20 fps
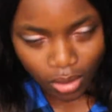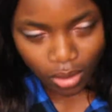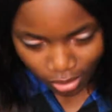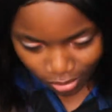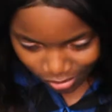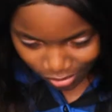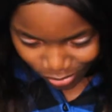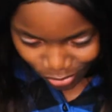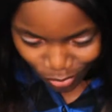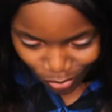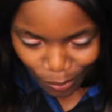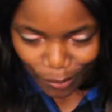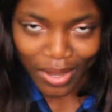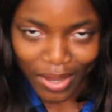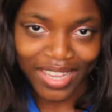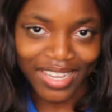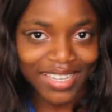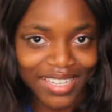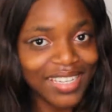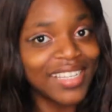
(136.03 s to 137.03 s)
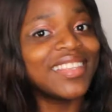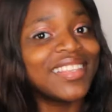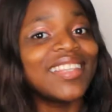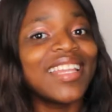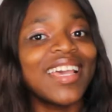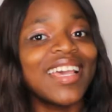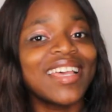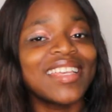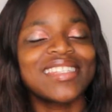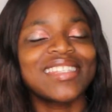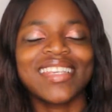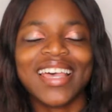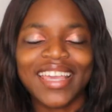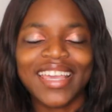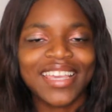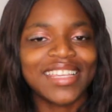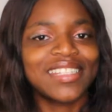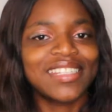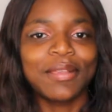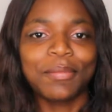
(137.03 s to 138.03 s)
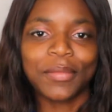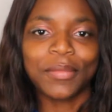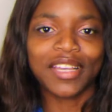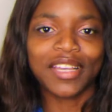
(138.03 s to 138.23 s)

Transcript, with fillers: math. oh my goodness i hated